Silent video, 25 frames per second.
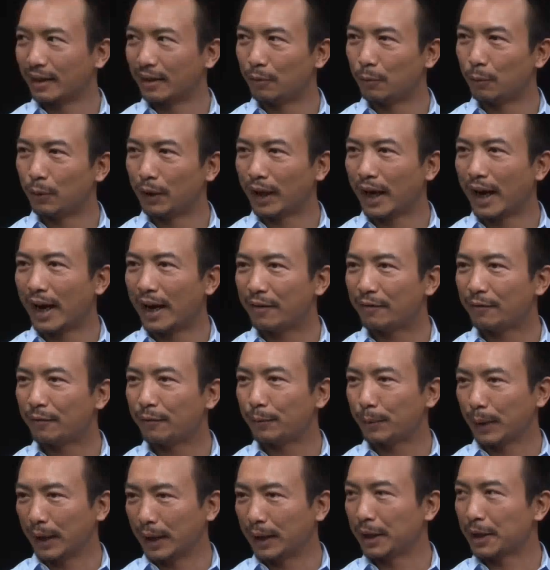what
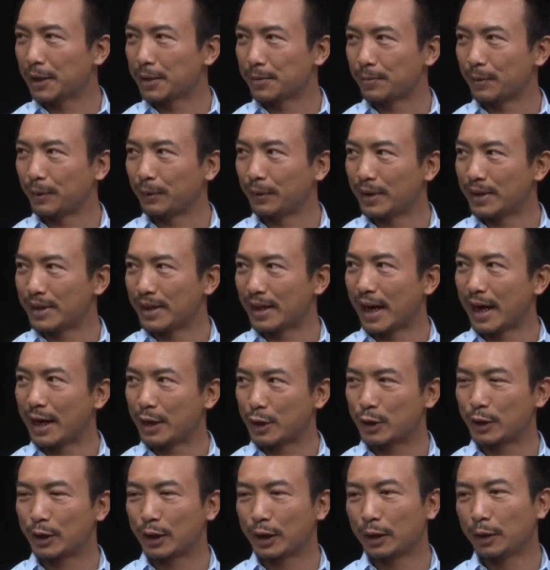I've been experiencing,
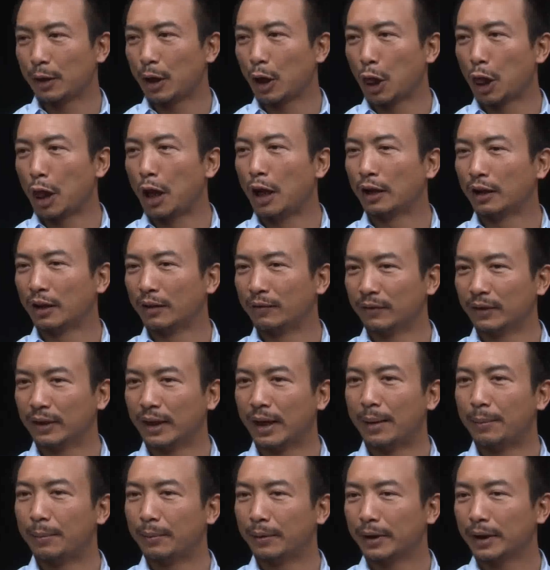actually, a lot of
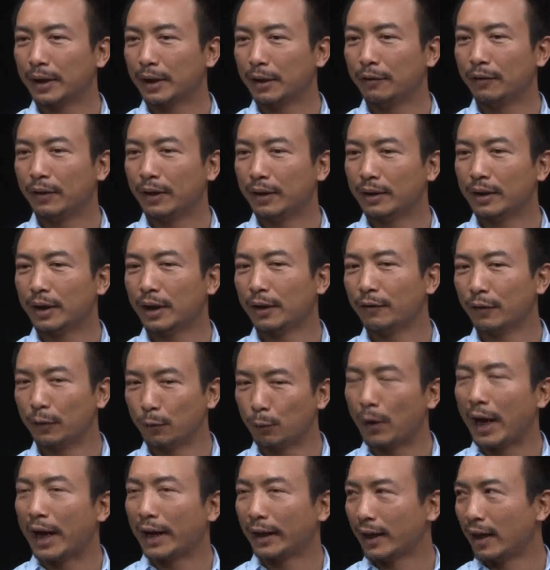them,
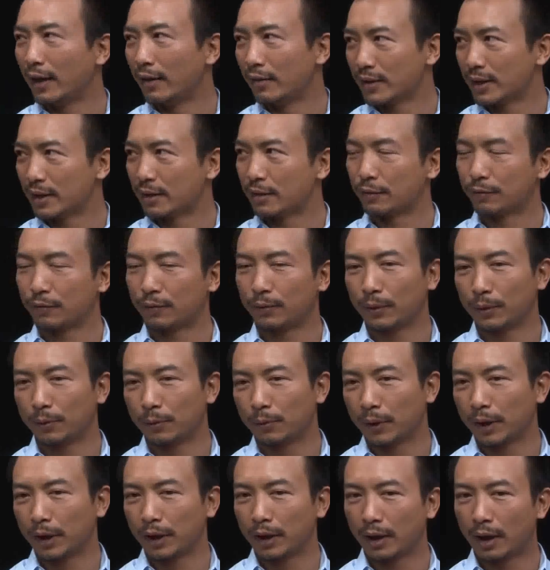even right now, since
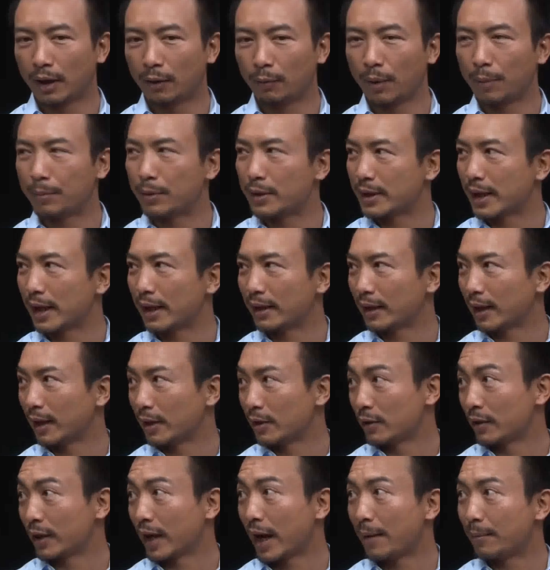we represent
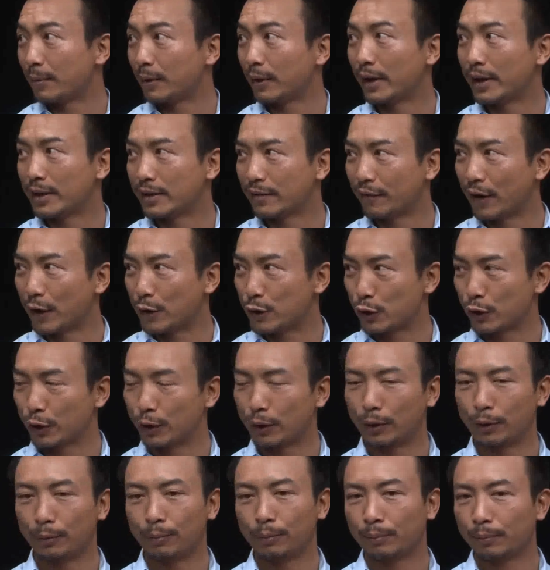Kinzon Capital as a
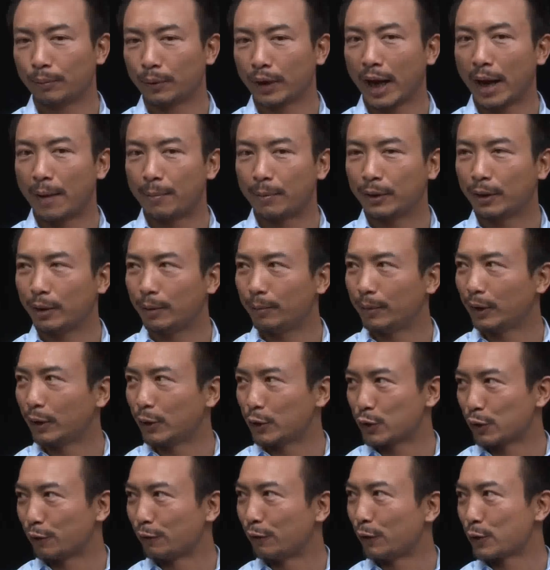venture capital, but
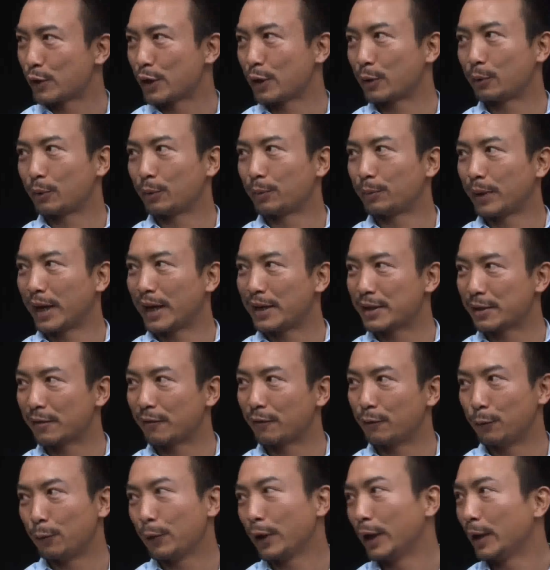also Fosun Group as a
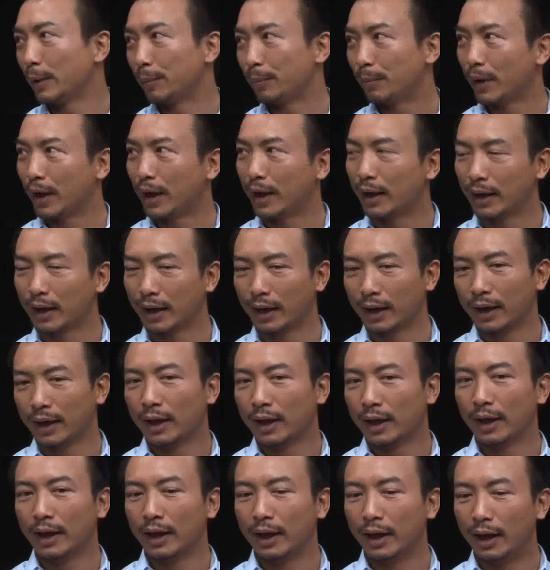really big
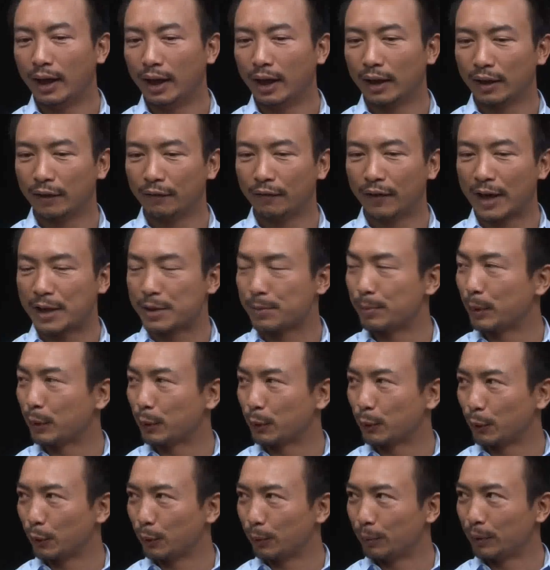investment
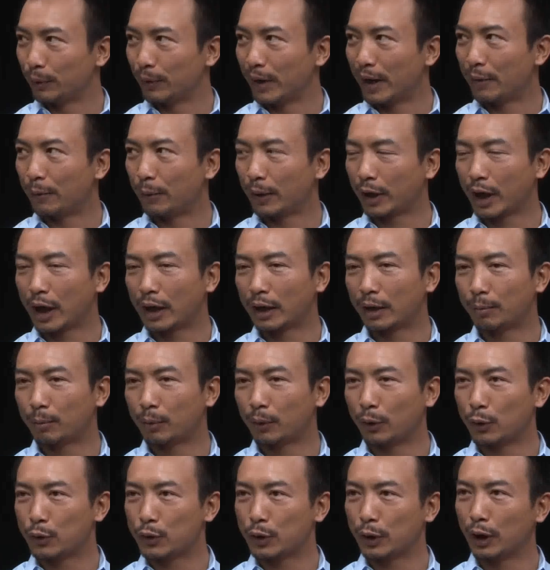group, right? We got
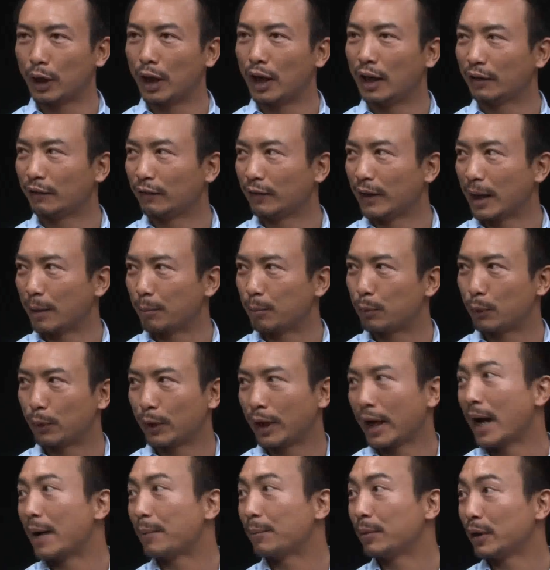approached a lot of like
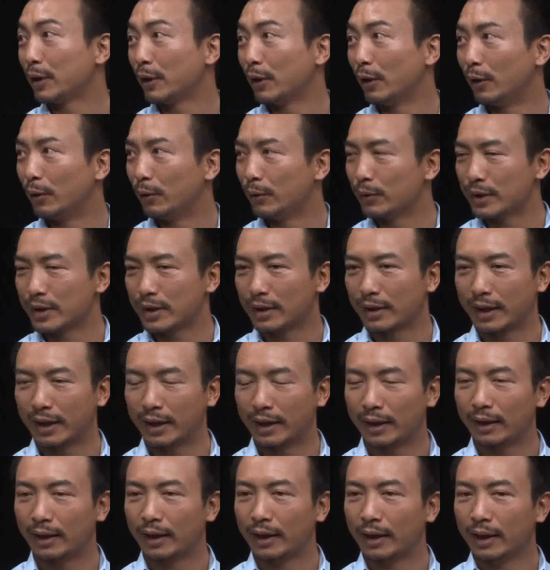
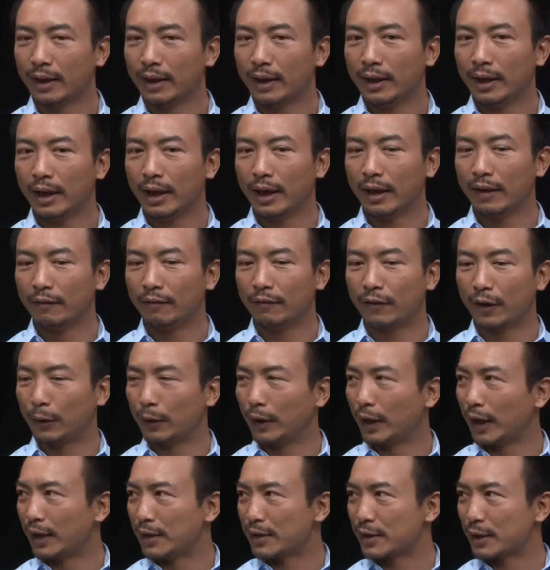pre-IPOs and
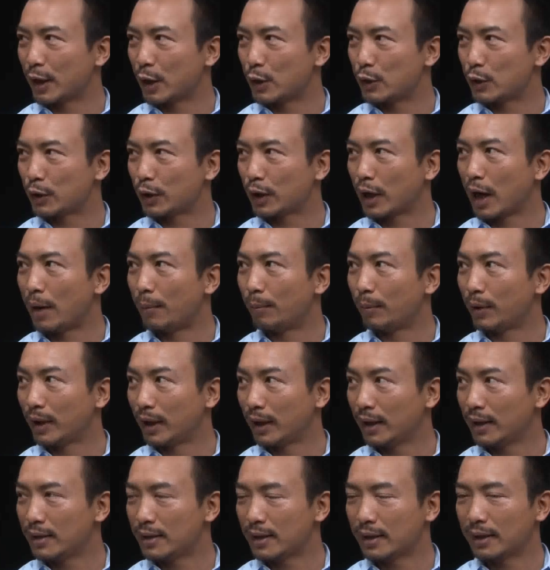very late stage
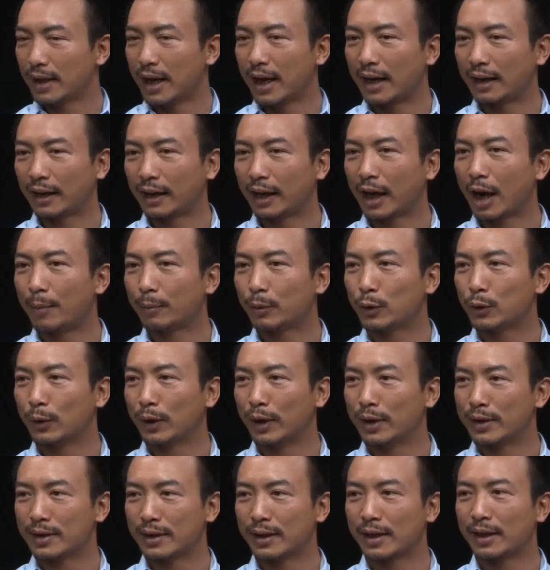companies that they come to
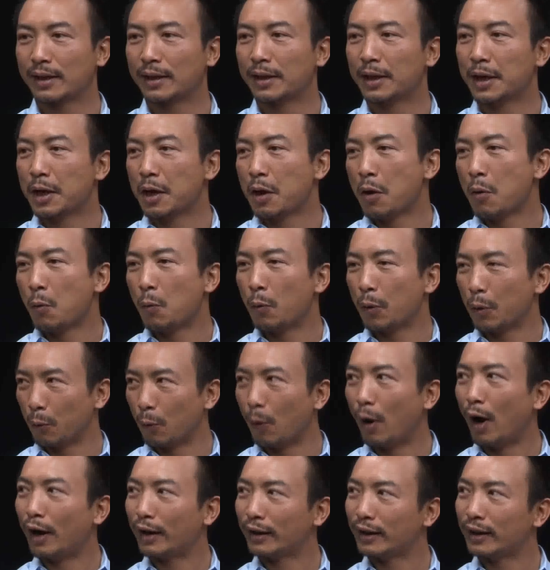us say, we
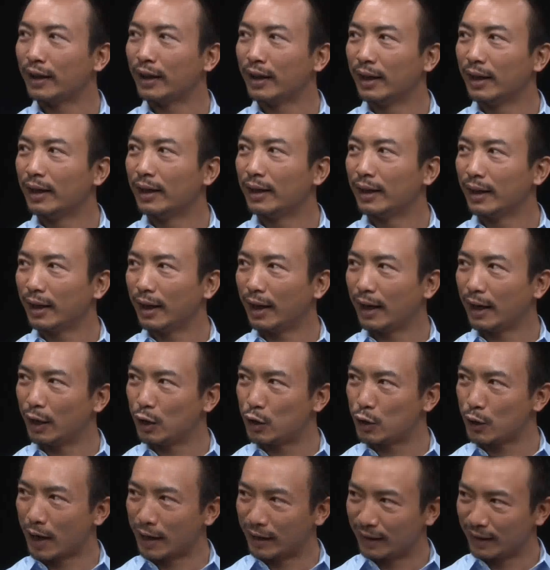want a
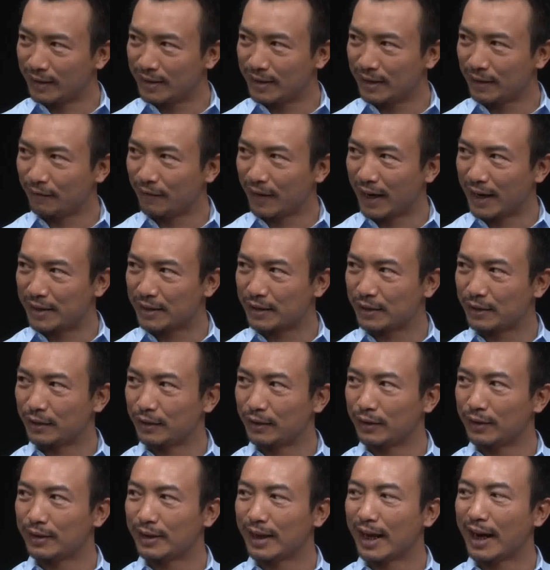Chinese
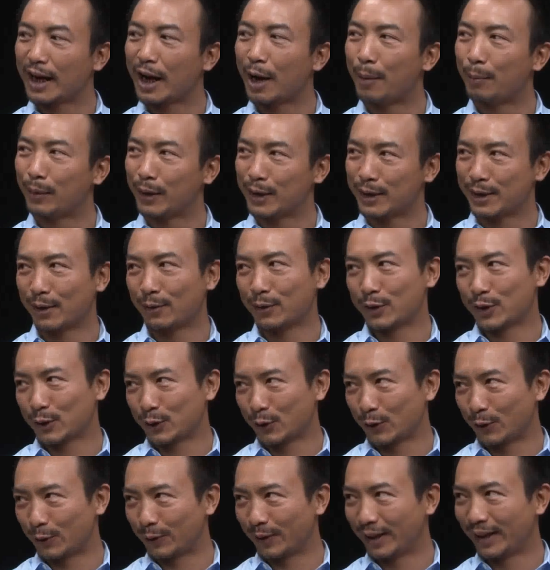investor that completes our
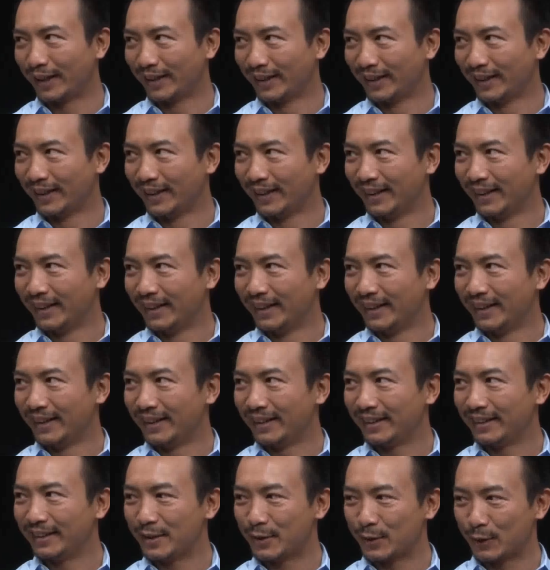story.
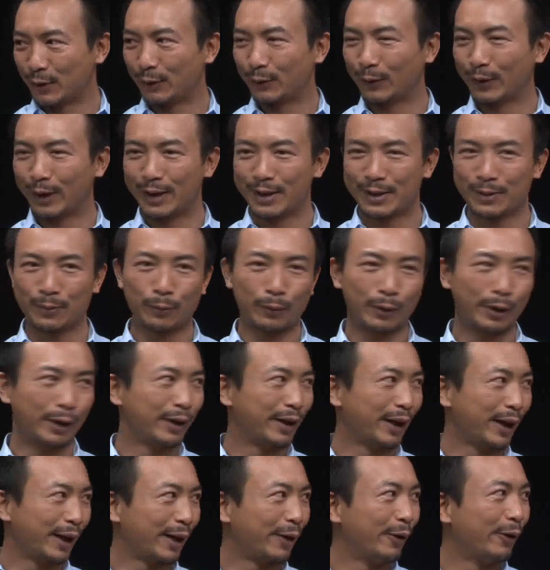The story is where
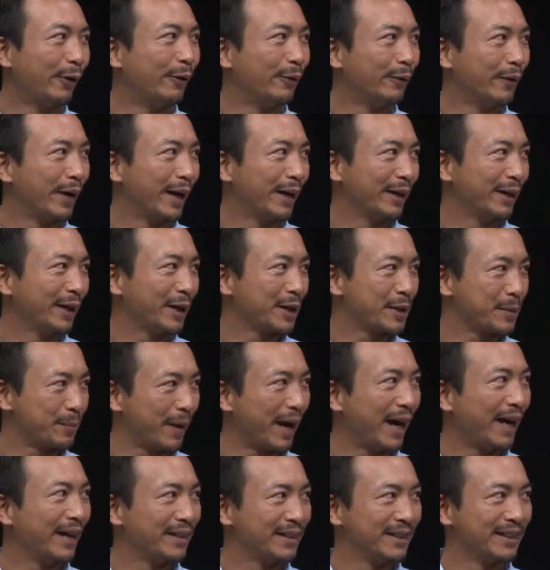they go and
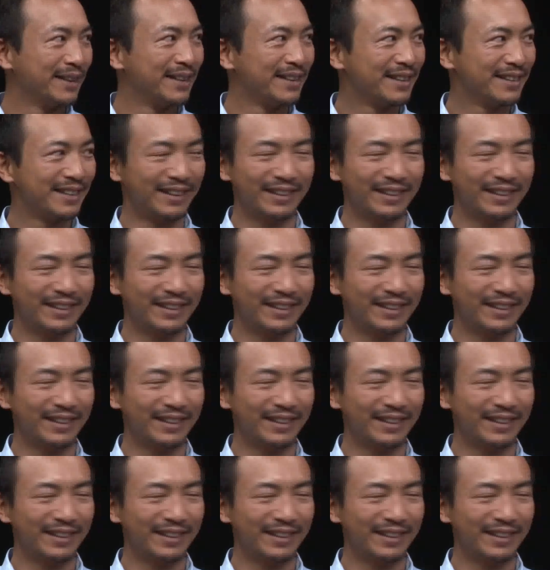expand. So